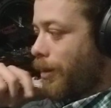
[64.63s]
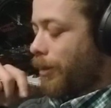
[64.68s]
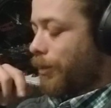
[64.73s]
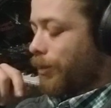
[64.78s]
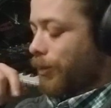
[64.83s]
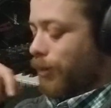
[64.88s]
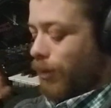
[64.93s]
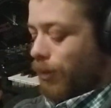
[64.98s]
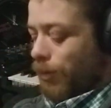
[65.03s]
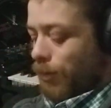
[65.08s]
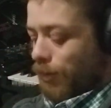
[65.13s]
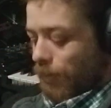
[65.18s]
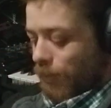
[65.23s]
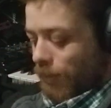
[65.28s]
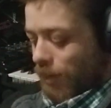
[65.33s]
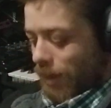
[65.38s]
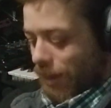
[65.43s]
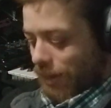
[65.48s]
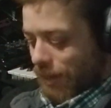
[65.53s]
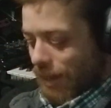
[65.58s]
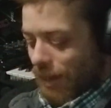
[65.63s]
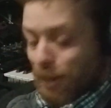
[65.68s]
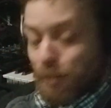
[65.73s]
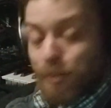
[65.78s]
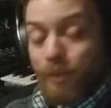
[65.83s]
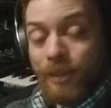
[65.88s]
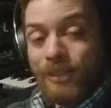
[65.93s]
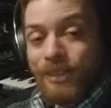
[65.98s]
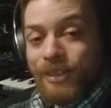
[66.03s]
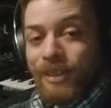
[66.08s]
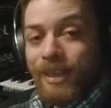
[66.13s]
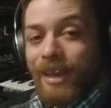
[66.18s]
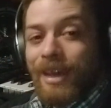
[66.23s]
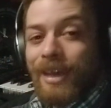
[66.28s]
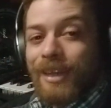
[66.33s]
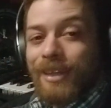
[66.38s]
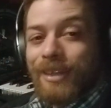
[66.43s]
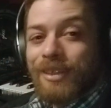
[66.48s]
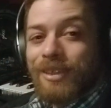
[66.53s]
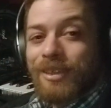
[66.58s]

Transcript: So I kind of missed that.